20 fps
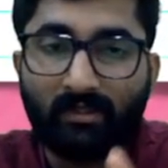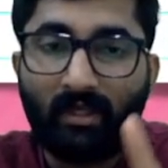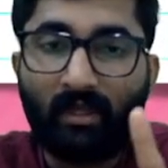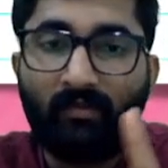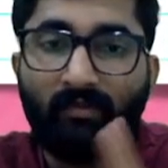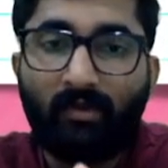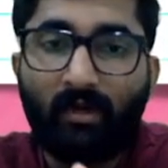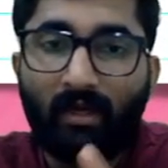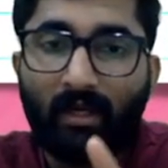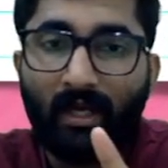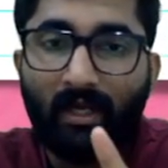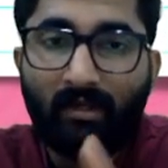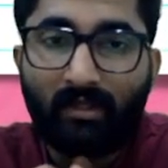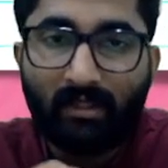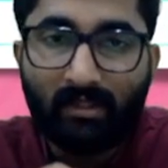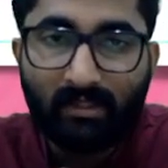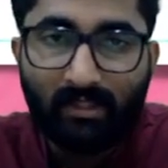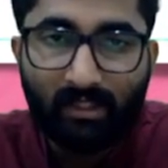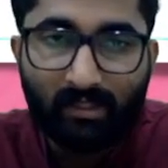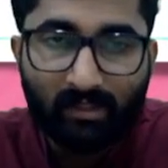If you are
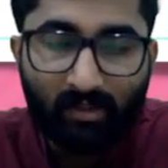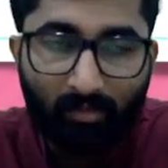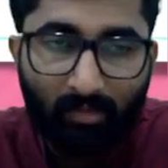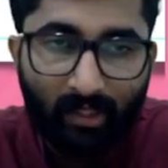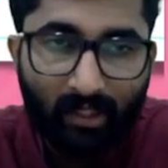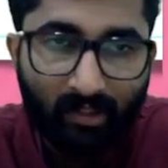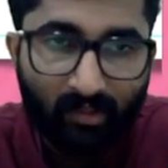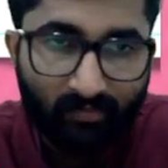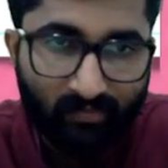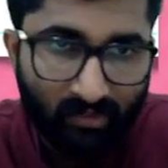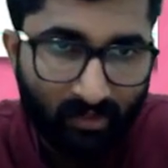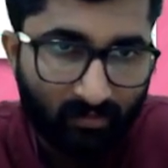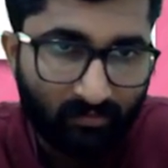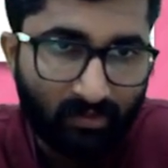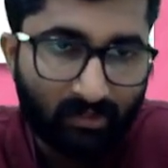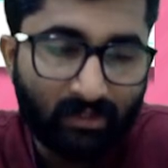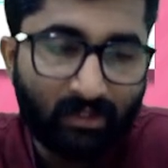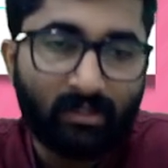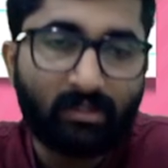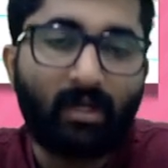interstate supplier of
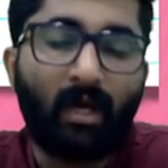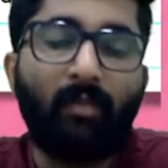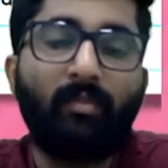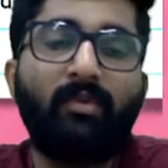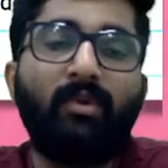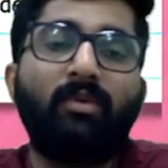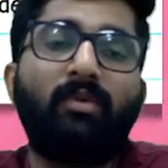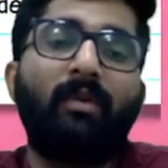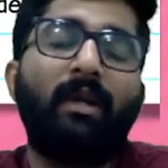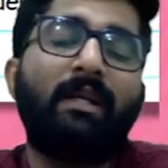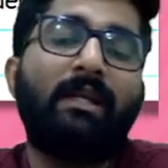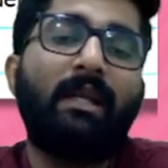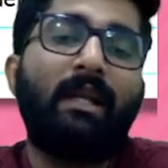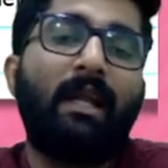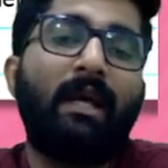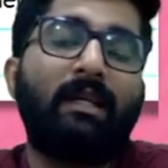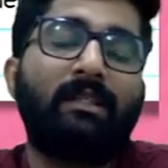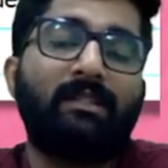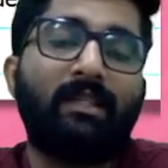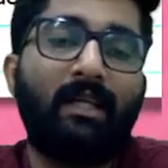services up to 20
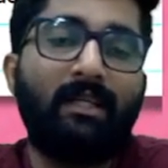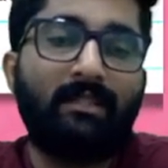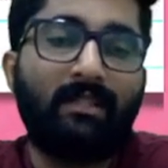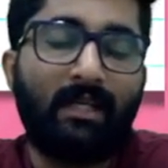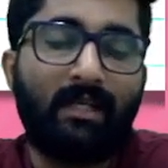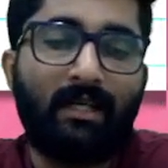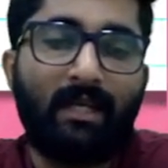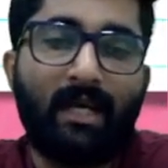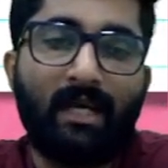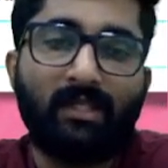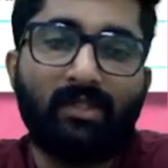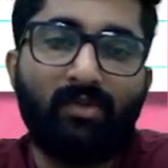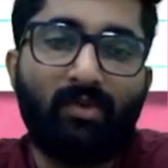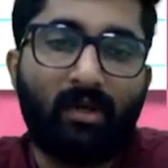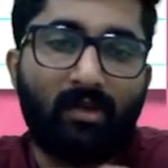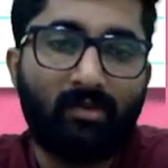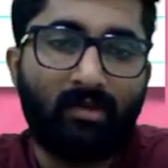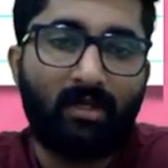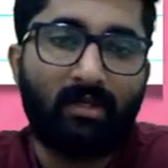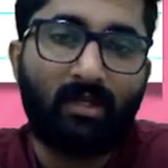lakhs and 10 lakhs, you are
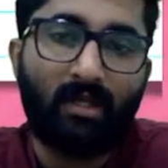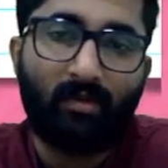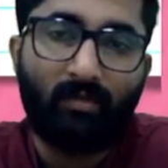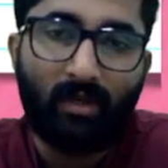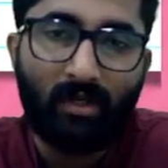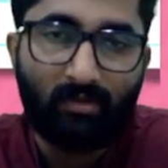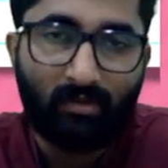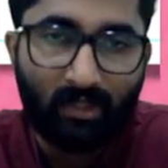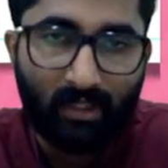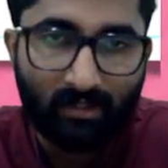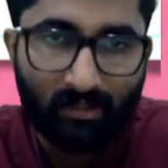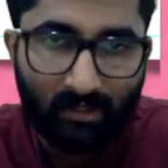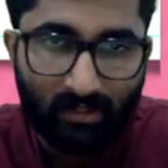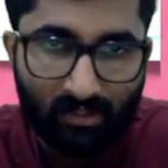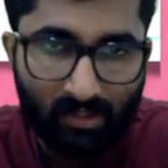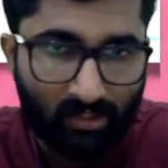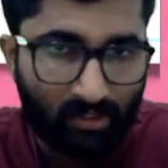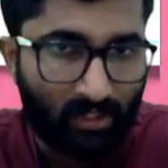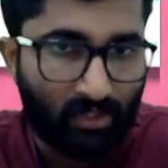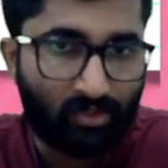not required to take the
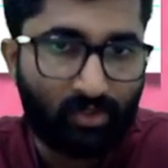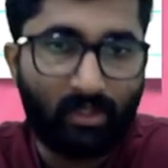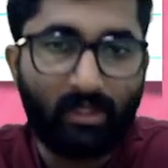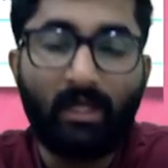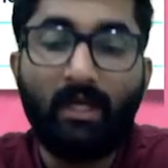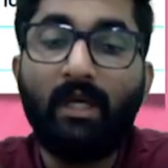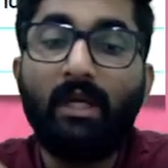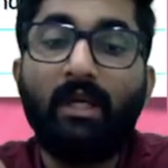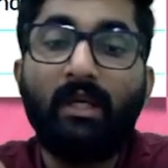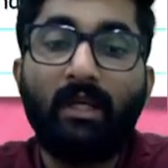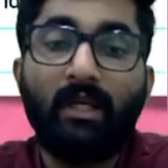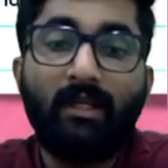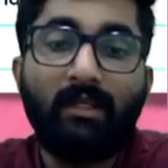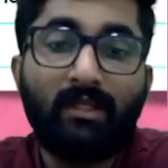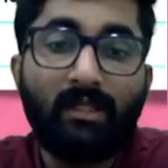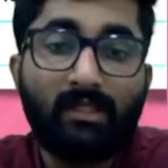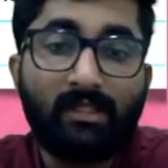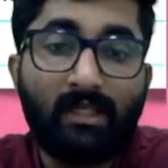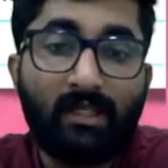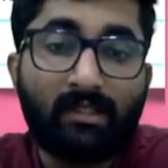registration.
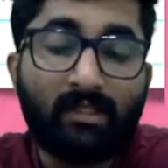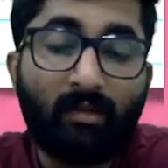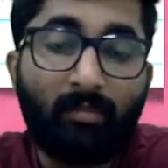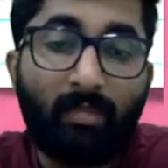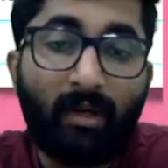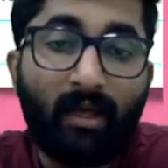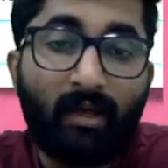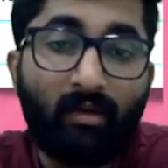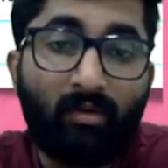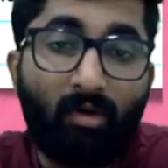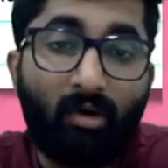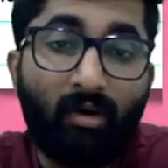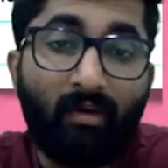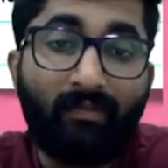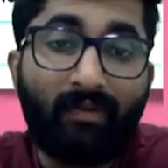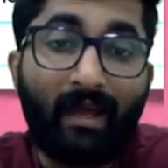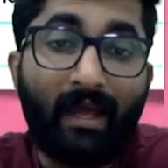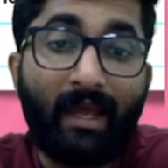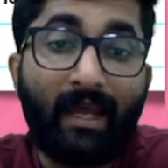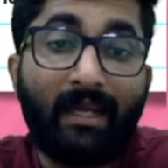Interstate supplier of
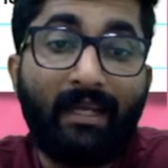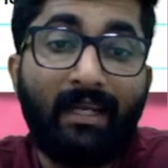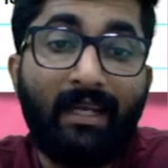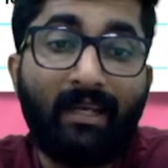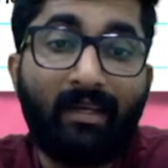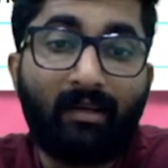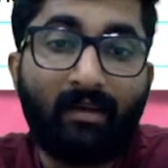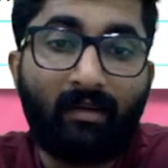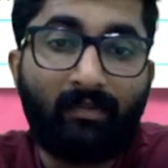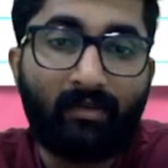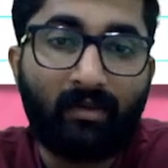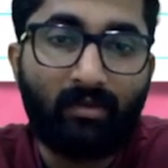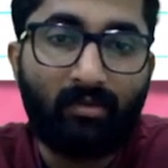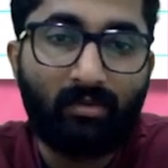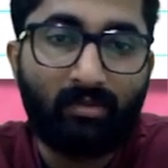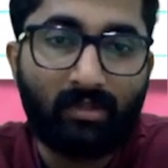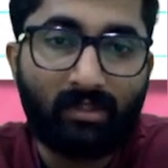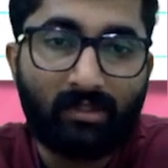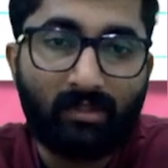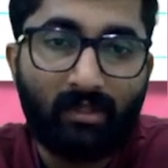handicraft
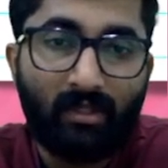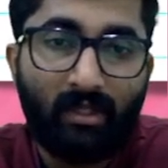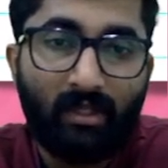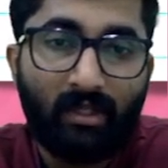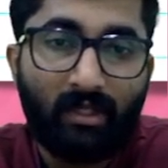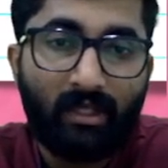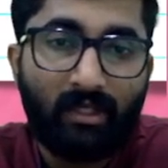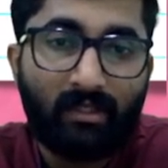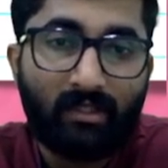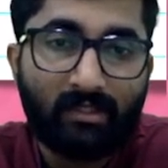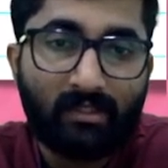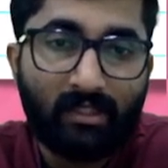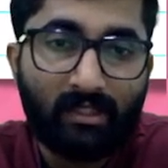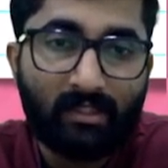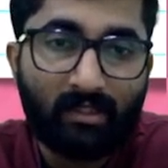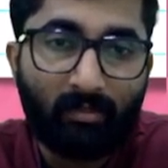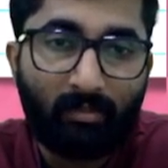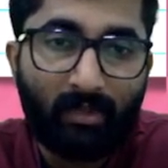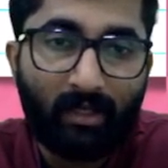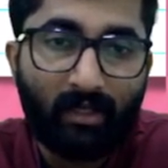goods. Interstate
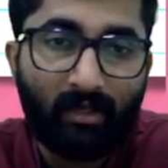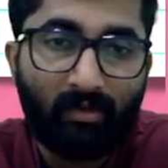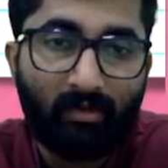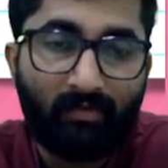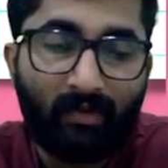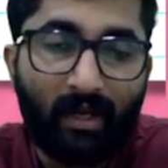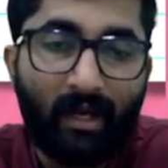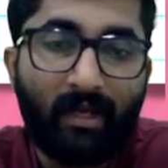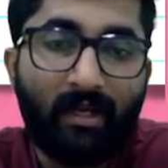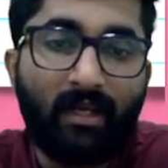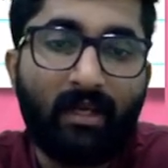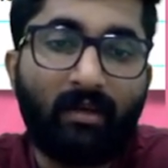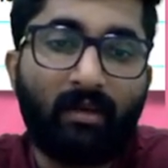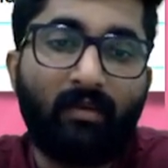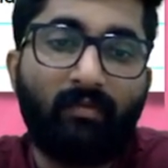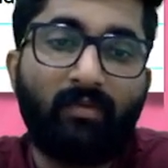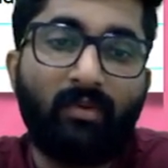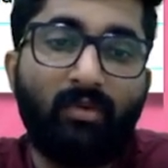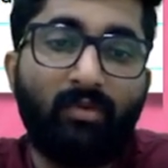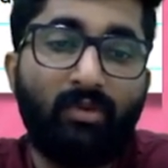supplier of
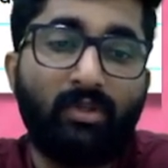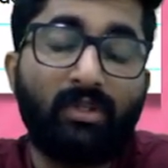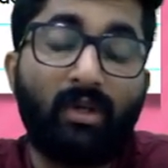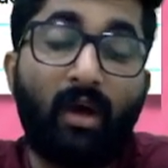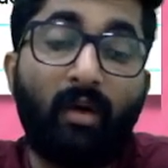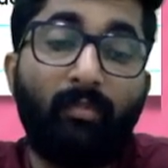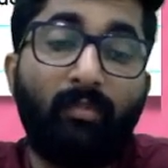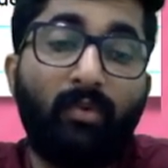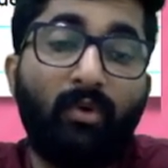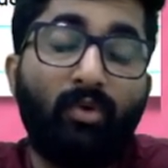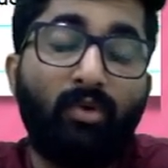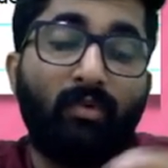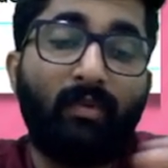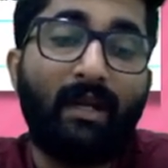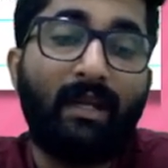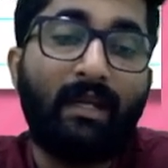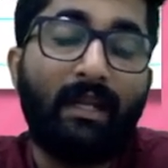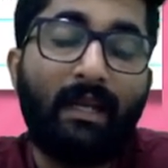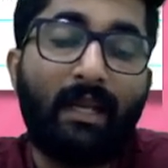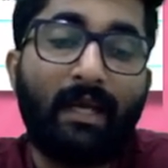handicraft goods up to
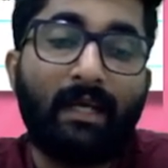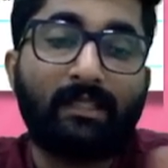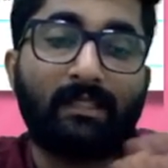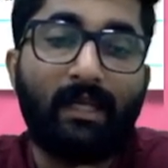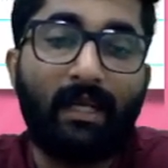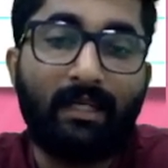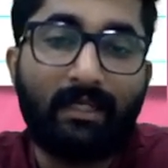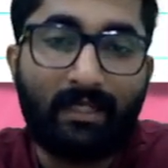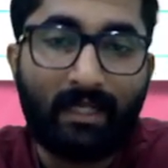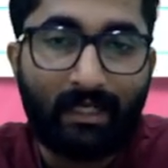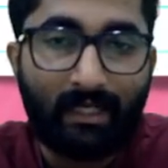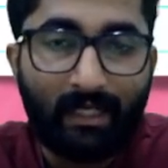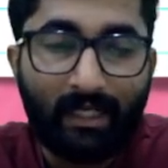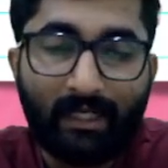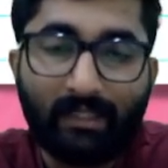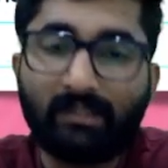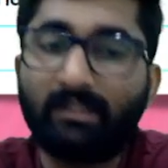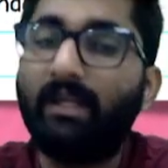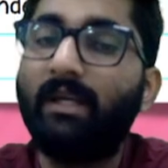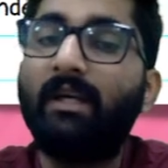20 lakhs and 10
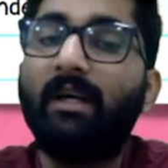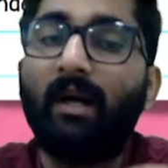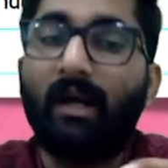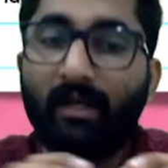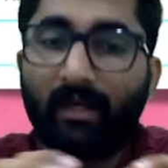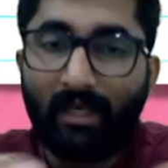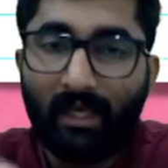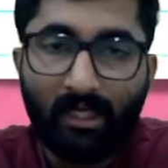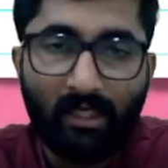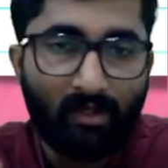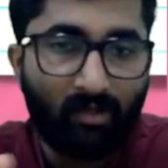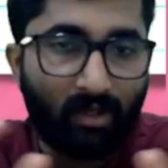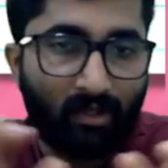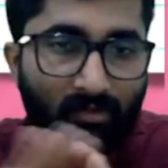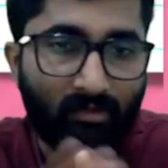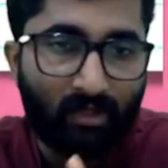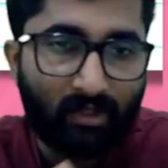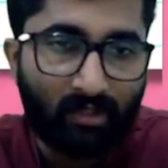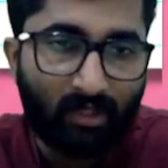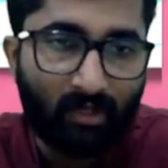lakhs, again you are
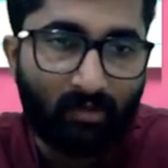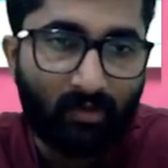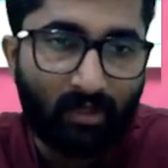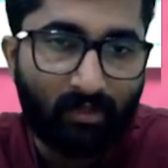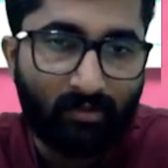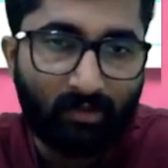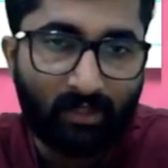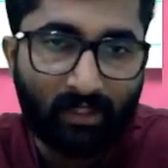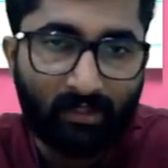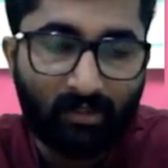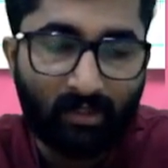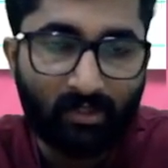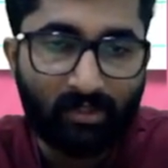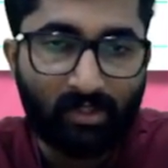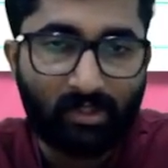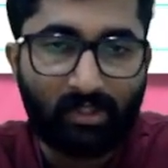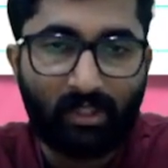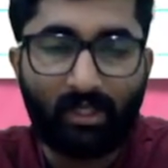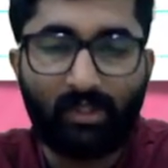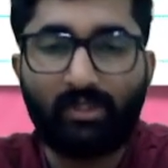not required to take the
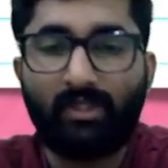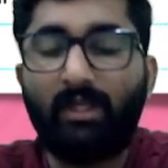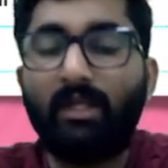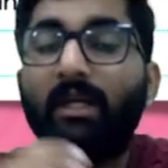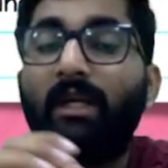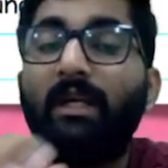registration.